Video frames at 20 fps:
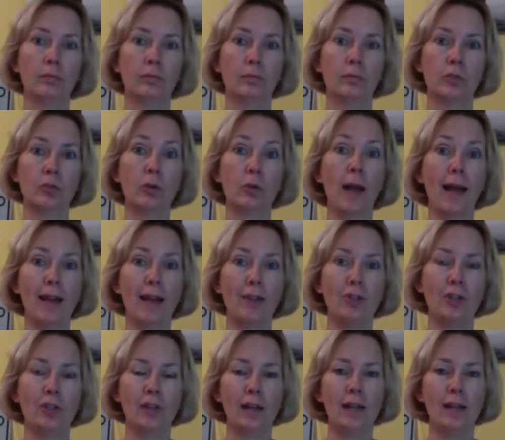
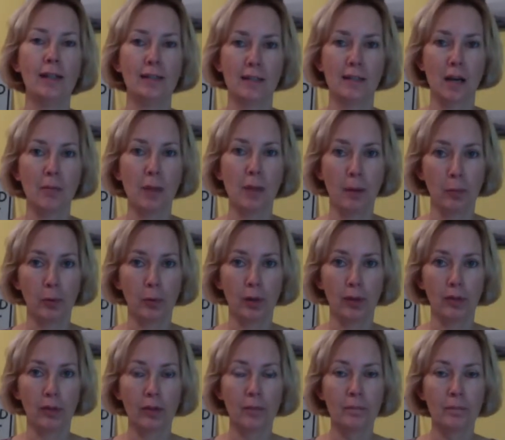strategy that he's come up
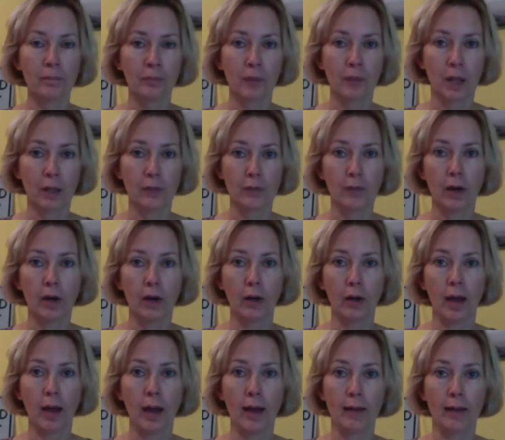with as far
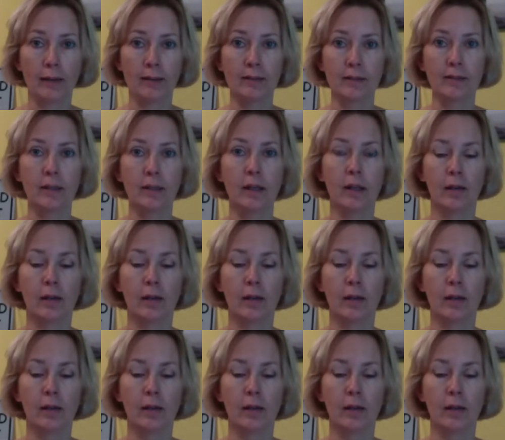as